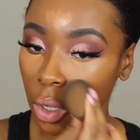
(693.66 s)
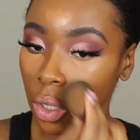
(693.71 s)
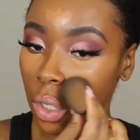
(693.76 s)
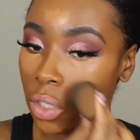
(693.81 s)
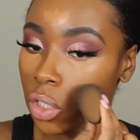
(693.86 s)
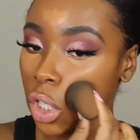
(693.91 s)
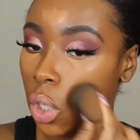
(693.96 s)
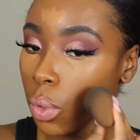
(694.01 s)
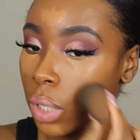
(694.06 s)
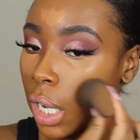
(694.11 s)

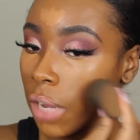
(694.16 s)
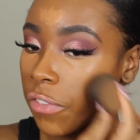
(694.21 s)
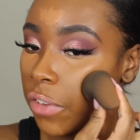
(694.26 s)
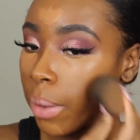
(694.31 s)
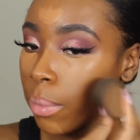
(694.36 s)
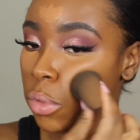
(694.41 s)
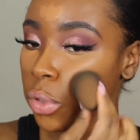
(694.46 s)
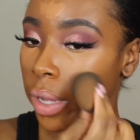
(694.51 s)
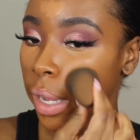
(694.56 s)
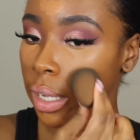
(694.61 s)
So whenever
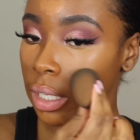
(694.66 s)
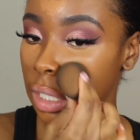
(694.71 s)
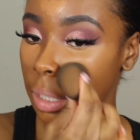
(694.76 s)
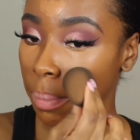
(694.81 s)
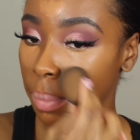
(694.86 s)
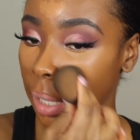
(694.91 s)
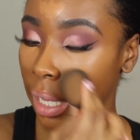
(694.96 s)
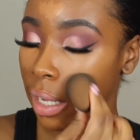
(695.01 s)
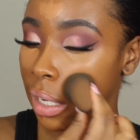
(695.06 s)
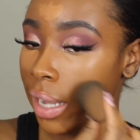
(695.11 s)
I'm trying to
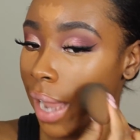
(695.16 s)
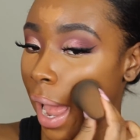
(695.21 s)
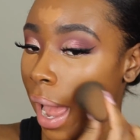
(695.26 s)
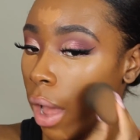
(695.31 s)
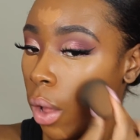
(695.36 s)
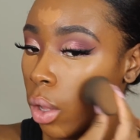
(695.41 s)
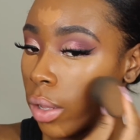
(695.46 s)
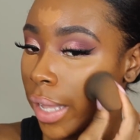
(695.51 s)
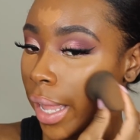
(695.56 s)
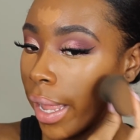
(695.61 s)
blend
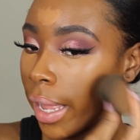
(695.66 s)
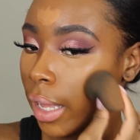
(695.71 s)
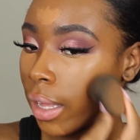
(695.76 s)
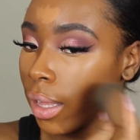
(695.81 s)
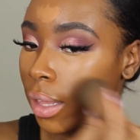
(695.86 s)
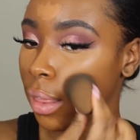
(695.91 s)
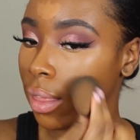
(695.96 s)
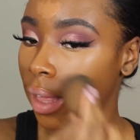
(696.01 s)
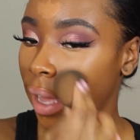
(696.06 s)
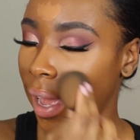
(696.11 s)
out
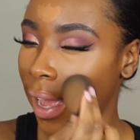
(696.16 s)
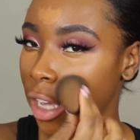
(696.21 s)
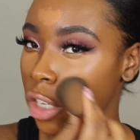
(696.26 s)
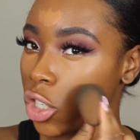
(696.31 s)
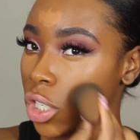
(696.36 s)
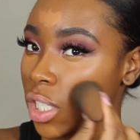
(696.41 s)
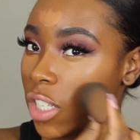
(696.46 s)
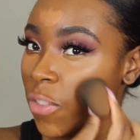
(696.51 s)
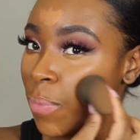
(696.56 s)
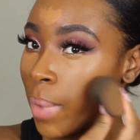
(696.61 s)
like the
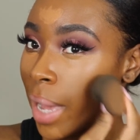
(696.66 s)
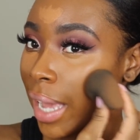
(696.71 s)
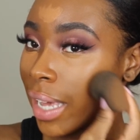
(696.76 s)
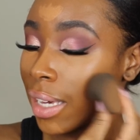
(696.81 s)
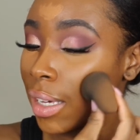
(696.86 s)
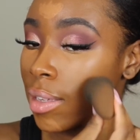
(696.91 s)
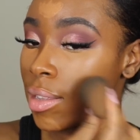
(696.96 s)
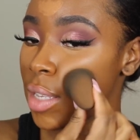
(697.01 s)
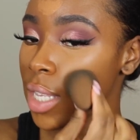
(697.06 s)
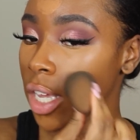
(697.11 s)
edges of my
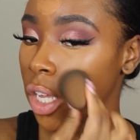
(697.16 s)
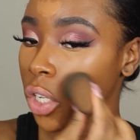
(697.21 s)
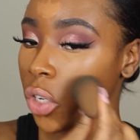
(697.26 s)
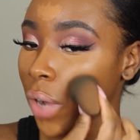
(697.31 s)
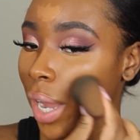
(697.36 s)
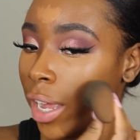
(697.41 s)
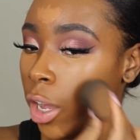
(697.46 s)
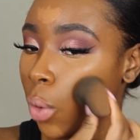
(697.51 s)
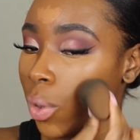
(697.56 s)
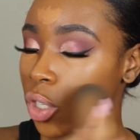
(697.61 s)
concealer,
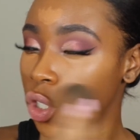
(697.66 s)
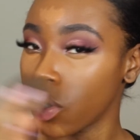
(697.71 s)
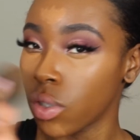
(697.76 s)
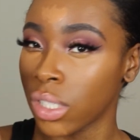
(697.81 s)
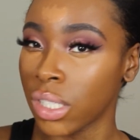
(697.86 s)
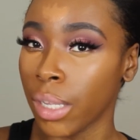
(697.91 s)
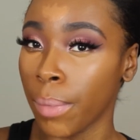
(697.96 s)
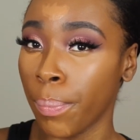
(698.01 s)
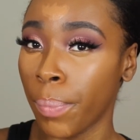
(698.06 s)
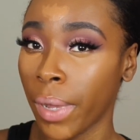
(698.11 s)
I always use
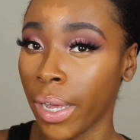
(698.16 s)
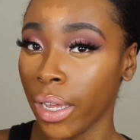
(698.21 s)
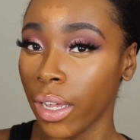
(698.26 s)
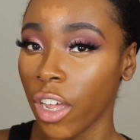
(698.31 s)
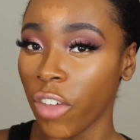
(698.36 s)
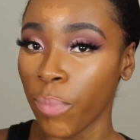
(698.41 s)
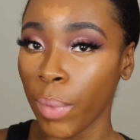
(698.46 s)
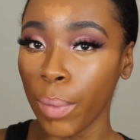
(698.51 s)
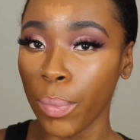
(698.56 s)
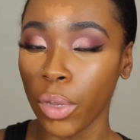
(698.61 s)
the butt
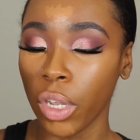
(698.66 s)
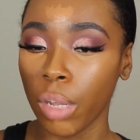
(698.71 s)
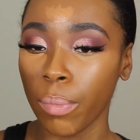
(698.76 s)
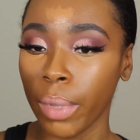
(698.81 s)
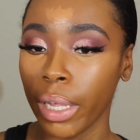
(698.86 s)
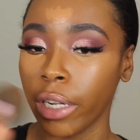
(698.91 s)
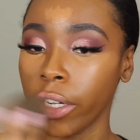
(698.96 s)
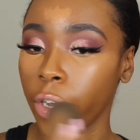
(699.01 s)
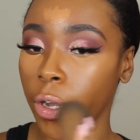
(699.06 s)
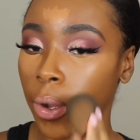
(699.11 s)
of my beauty
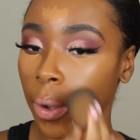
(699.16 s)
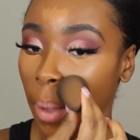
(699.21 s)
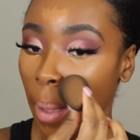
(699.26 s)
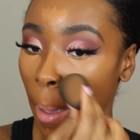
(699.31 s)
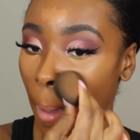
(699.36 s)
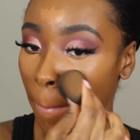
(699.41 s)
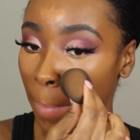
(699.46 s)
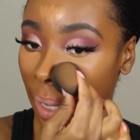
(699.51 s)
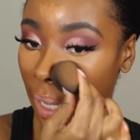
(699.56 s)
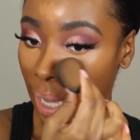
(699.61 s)
blender,
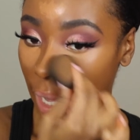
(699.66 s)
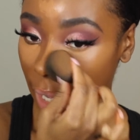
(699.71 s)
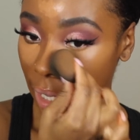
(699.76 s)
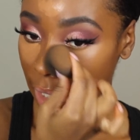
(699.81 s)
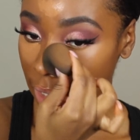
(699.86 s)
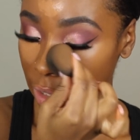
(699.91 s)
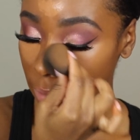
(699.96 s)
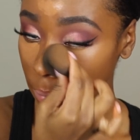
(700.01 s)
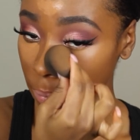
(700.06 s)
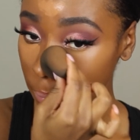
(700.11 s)

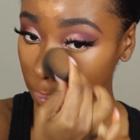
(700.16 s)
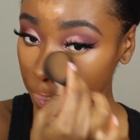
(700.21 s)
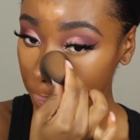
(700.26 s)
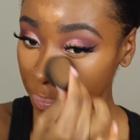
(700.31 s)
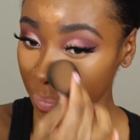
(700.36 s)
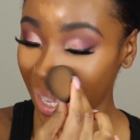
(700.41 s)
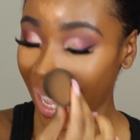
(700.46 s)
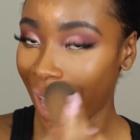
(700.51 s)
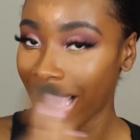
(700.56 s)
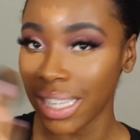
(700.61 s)
because
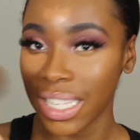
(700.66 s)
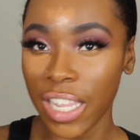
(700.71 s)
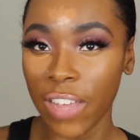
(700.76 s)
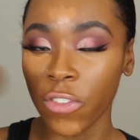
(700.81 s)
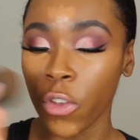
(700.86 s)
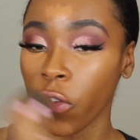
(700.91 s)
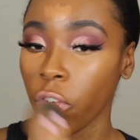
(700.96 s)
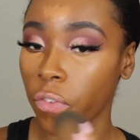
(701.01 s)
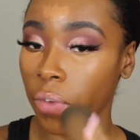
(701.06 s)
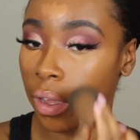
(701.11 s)
it has
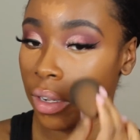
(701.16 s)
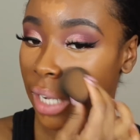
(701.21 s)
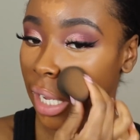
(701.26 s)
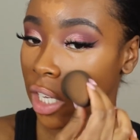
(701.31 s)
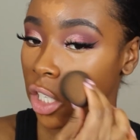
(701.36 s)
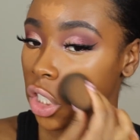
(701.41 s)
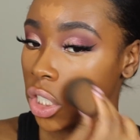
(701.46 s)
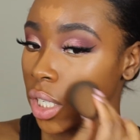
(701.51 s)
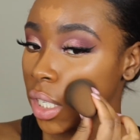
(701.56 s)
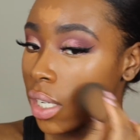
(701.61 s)
leftover
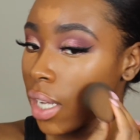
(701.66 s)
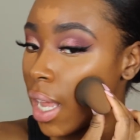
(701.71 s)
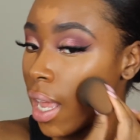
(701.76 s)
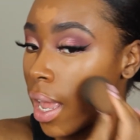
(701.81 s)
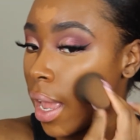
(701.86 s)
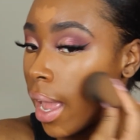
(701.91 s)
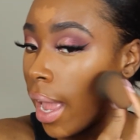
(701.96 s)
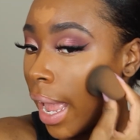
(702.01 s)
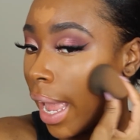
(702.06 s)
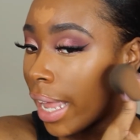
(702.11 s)
foundation,
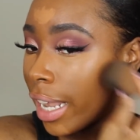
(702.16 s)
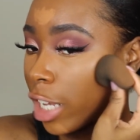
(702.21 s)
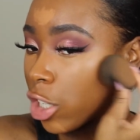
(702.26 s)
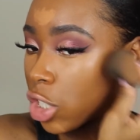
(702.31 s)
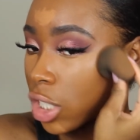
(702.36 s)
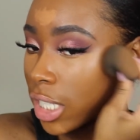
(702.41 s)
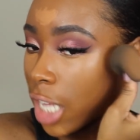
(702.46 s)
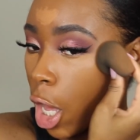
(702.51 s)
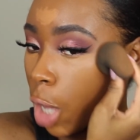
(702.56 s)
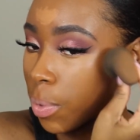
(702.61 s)
and it
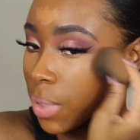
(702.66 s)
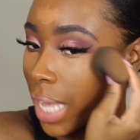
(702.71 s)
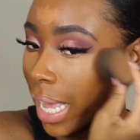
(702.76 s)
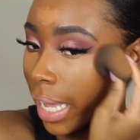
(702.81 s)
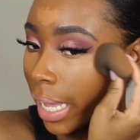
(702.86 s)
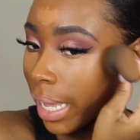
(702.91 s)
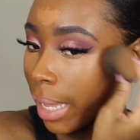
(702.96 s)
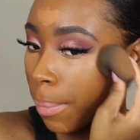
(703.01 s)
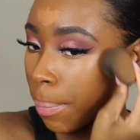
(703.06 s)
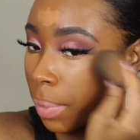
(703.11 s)
just helps
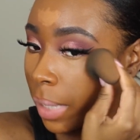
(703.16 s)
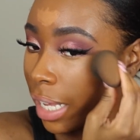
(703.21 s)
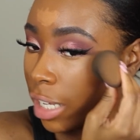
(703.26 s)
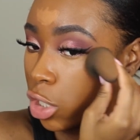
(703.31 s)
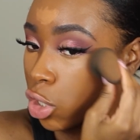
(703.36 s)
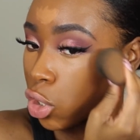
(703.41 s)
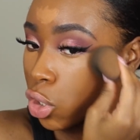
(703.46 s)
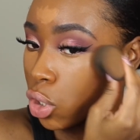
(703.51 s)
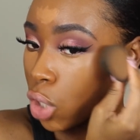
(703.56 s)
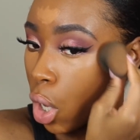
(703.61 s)
like it
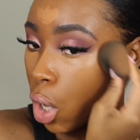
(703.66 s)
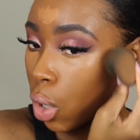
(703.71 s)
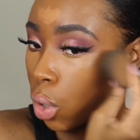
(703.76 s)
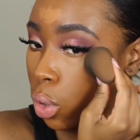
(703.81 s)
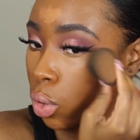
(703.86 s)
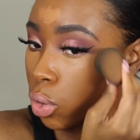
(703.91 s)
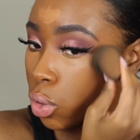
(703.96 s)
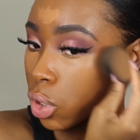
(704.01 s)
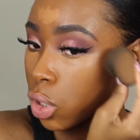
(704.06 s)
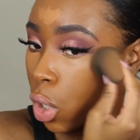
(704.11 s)
blends
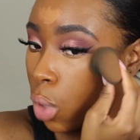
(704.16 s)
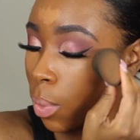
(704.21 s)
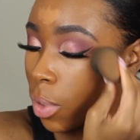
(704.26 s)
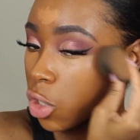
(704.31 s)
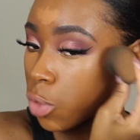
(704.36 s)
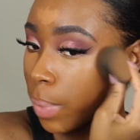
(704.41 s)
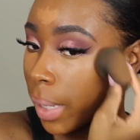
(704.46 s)
so much